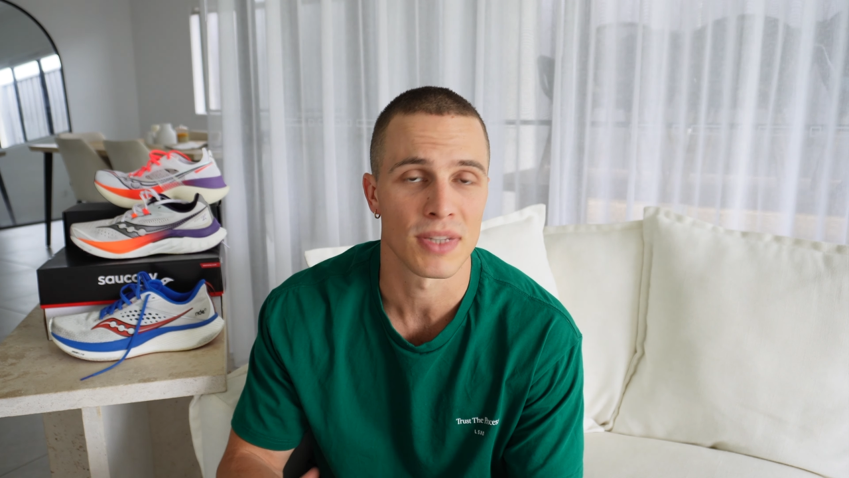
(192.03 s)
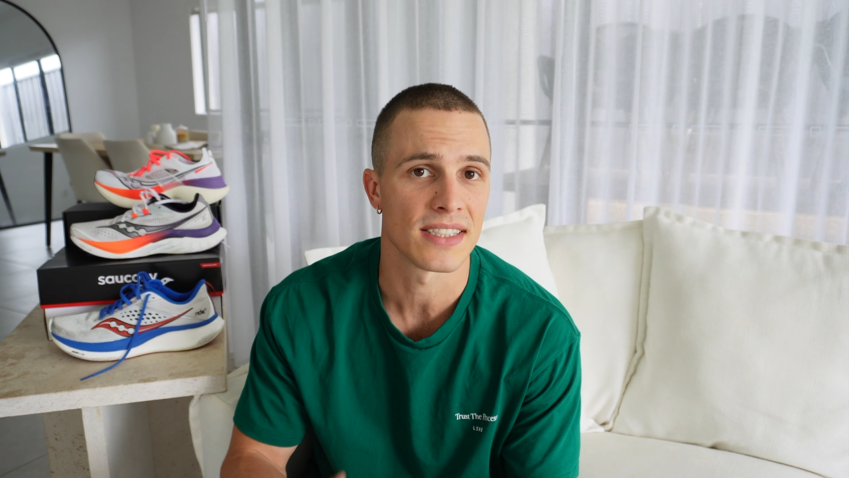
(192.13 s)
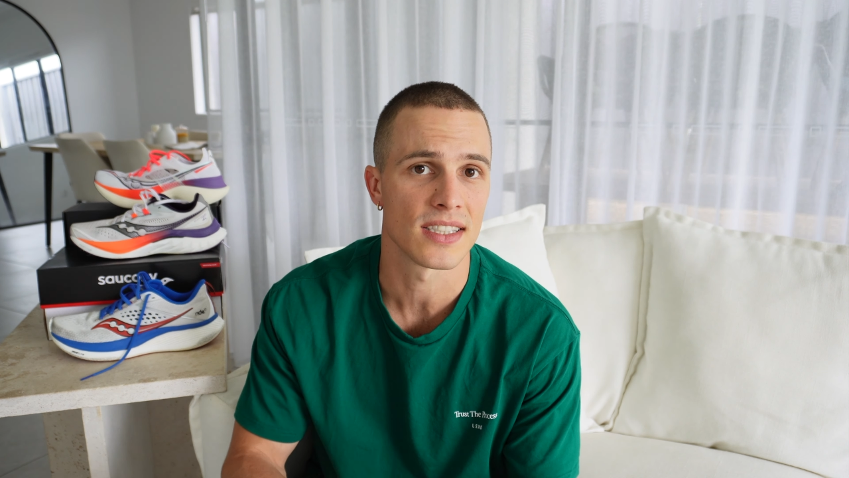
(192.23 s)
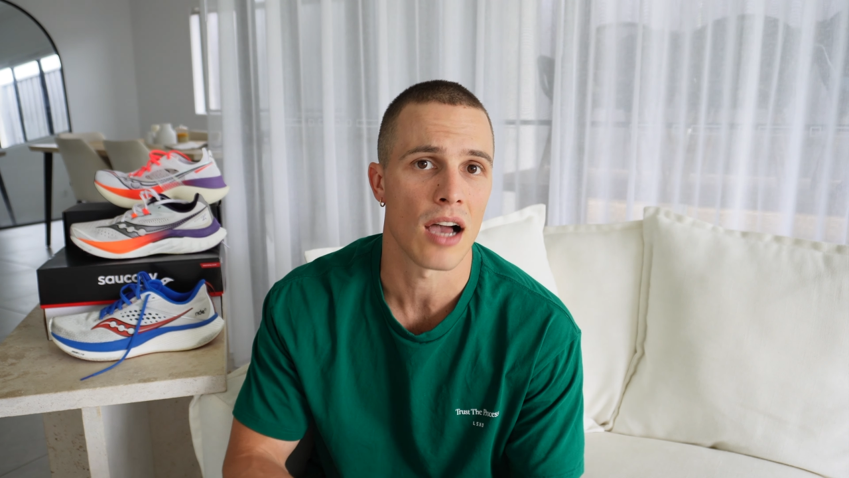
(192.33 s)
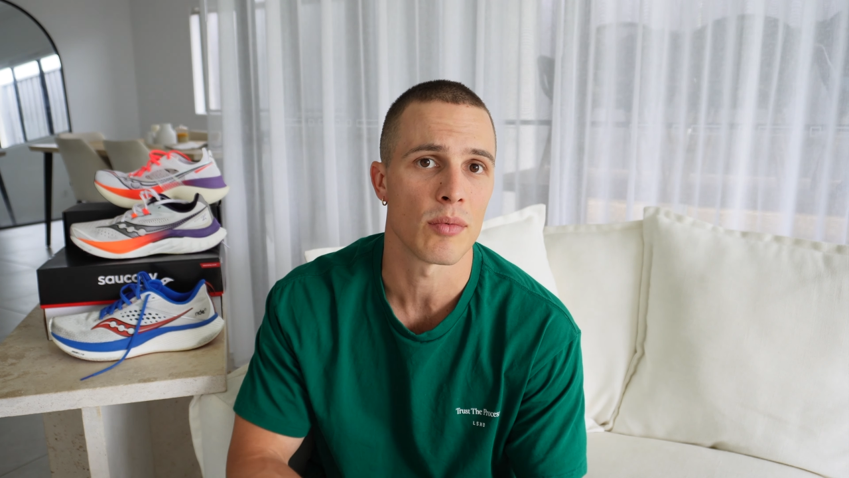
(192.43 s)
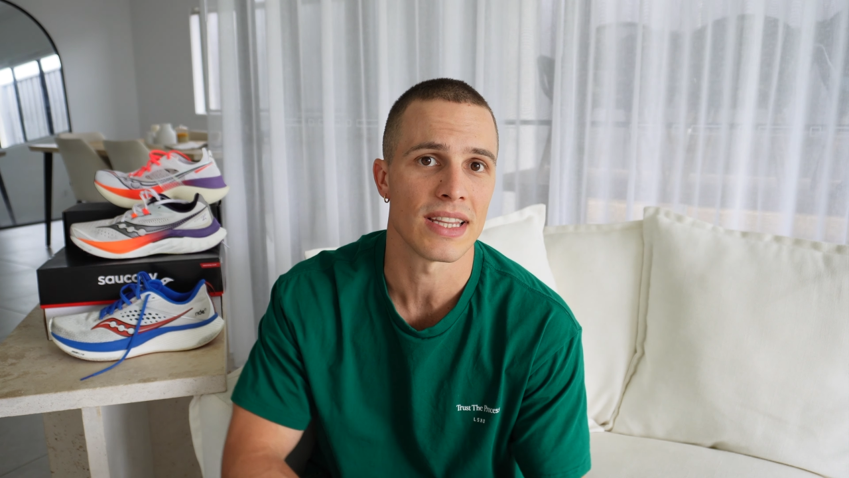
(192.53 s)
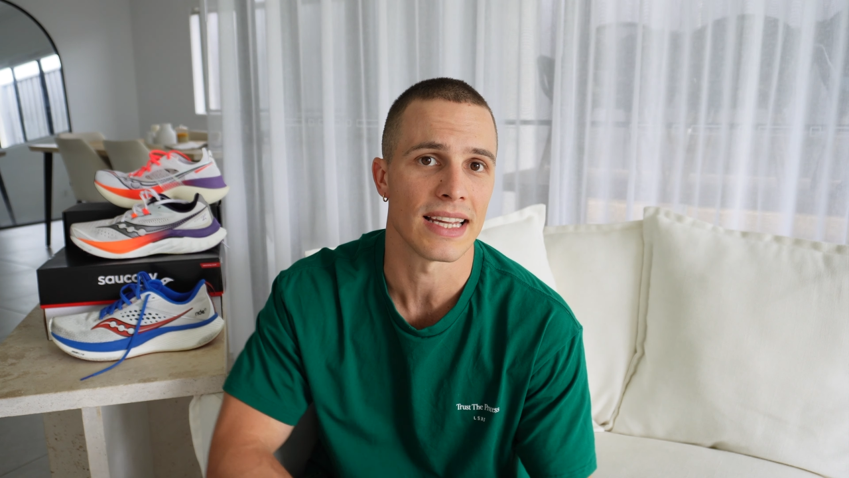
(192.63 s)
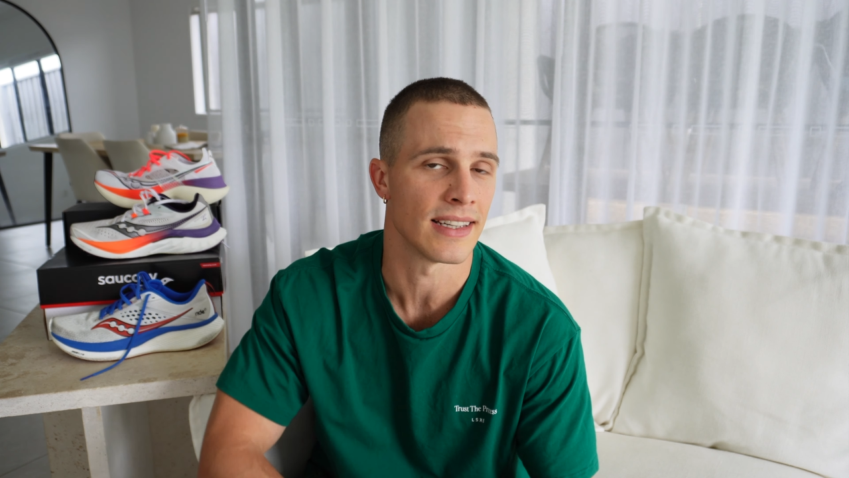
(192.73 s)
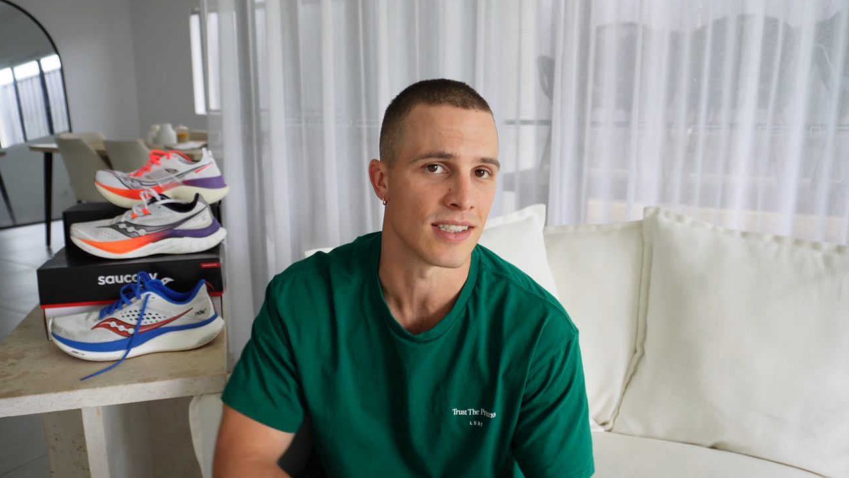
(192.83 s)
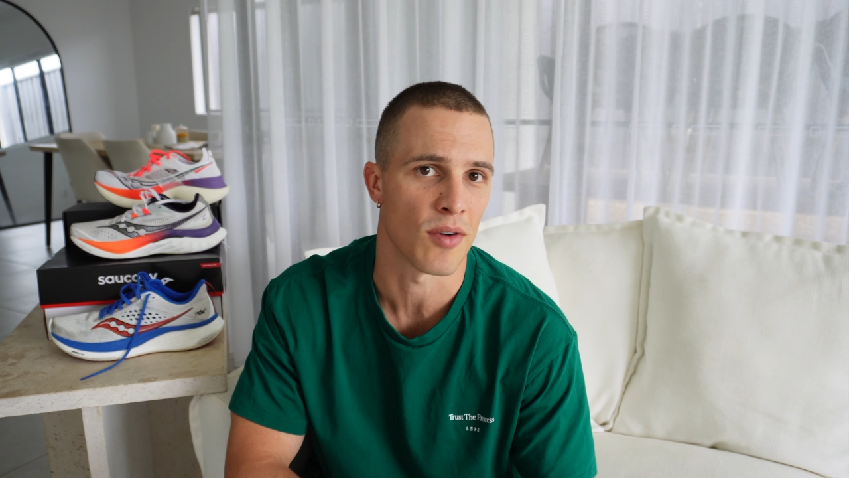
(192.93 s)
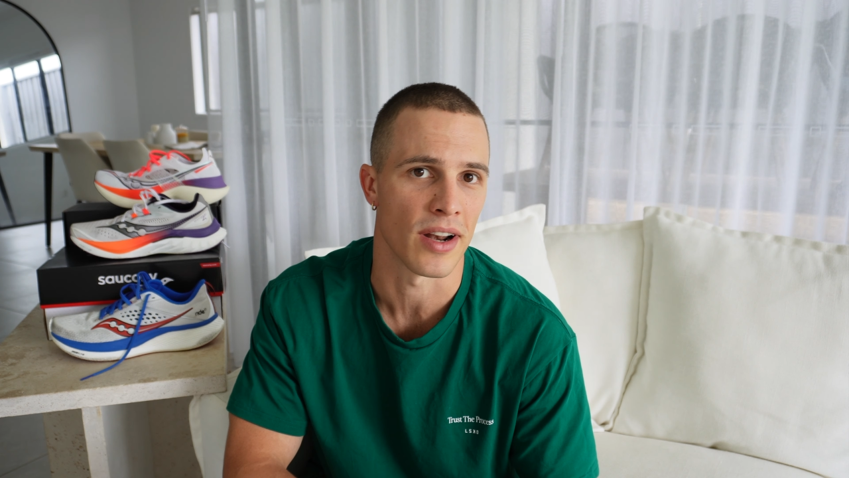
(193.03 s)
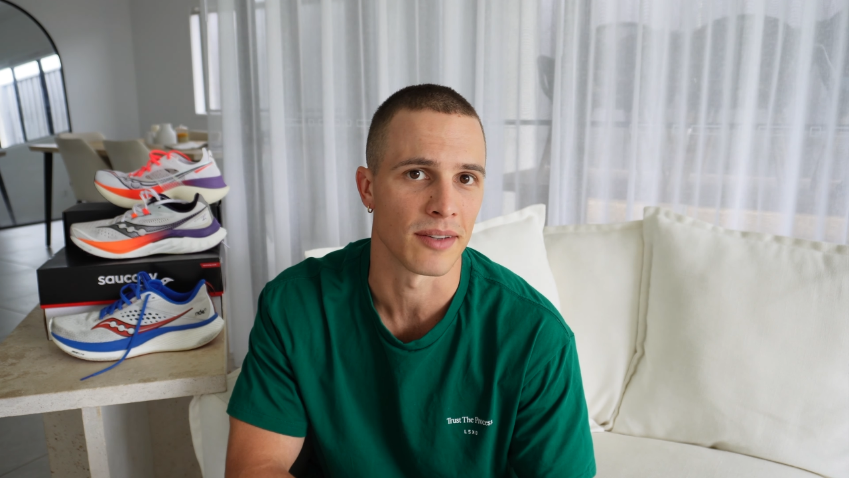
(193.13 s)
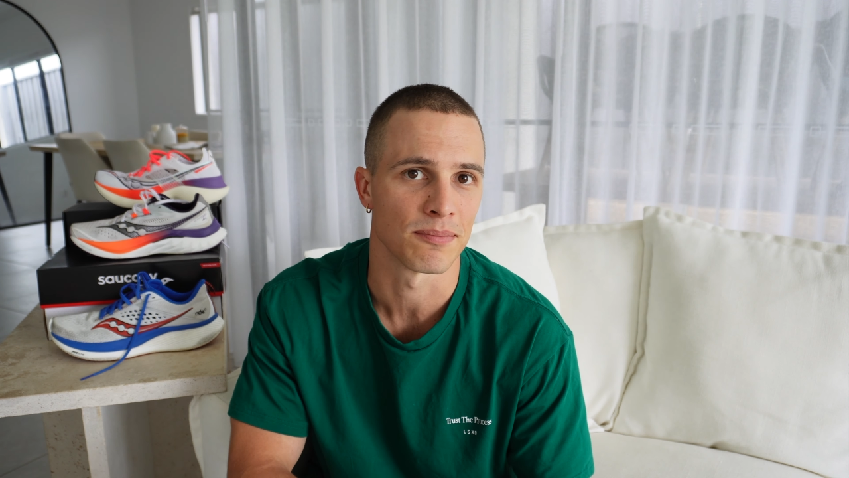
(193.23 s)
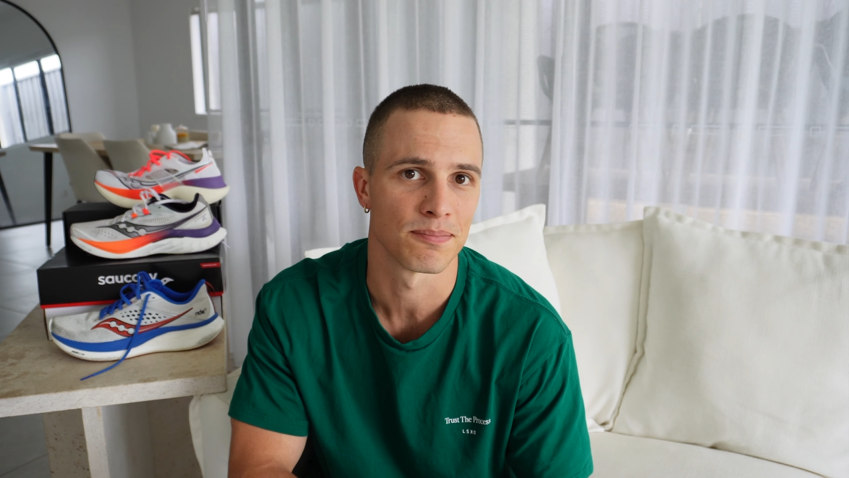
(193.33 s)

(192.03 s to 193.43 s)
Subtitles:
Let's start with easy running.